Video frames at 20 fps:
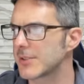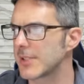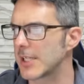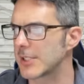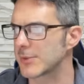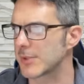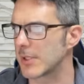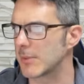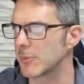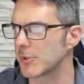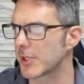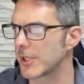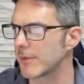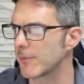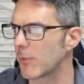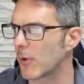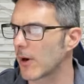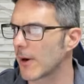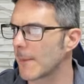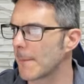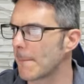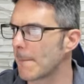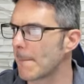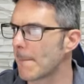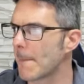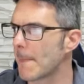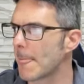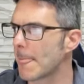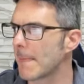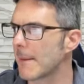That's what I'm looking for.
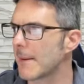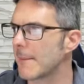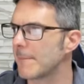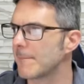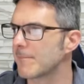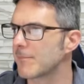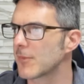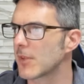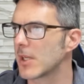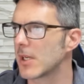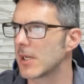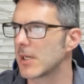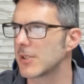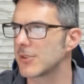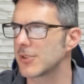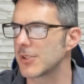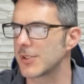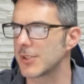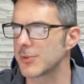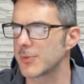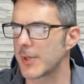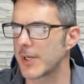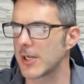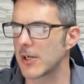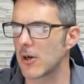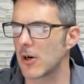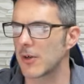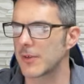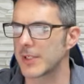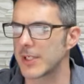So this way
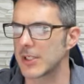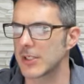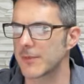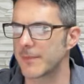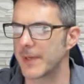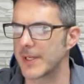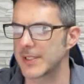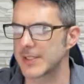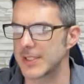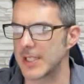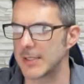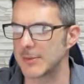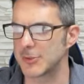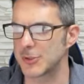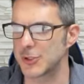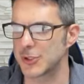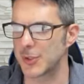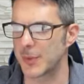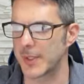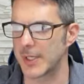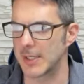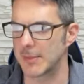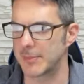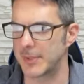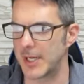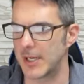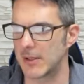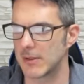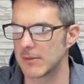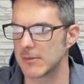here, all the interface names are showing up
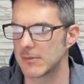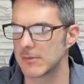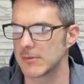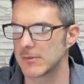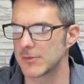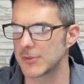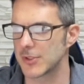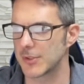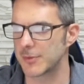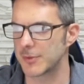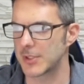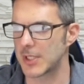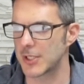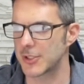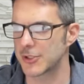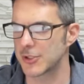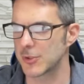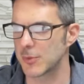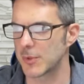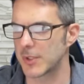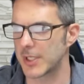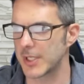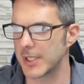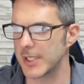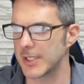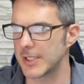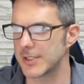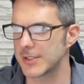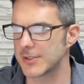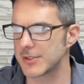now. So if you're not sure what it
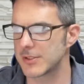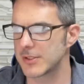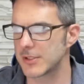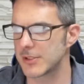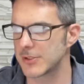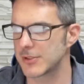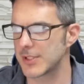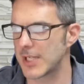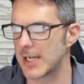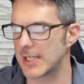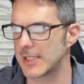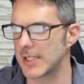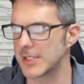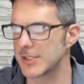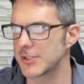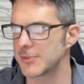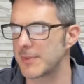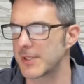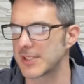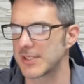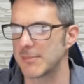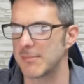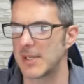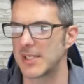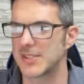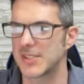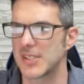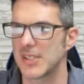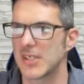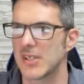is, there's that. That just makes it
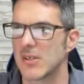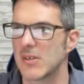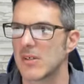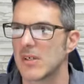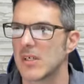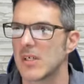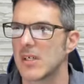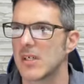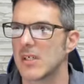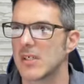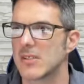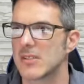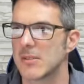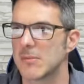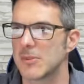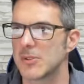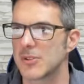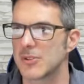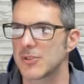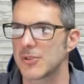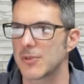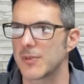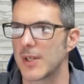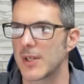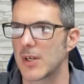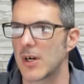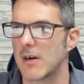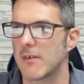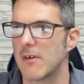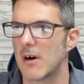messy though. So I'm going to just turn
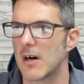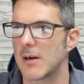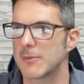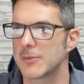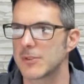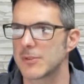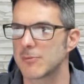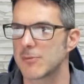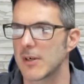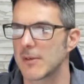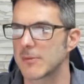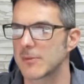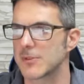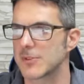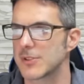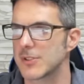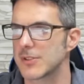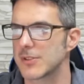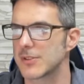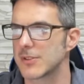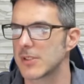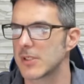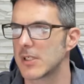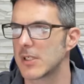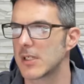that off. Options, preferences.